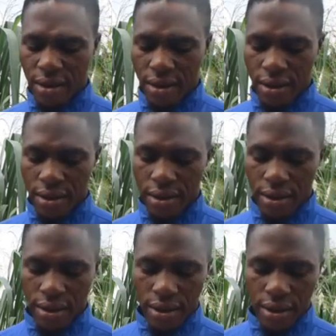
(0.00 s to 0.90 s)

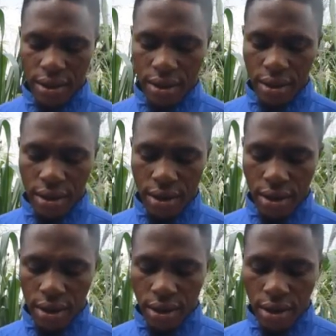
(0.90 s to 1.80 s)

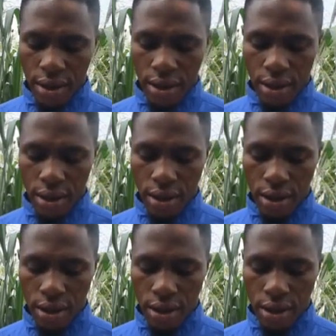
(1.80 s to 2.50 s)
Nothing is said.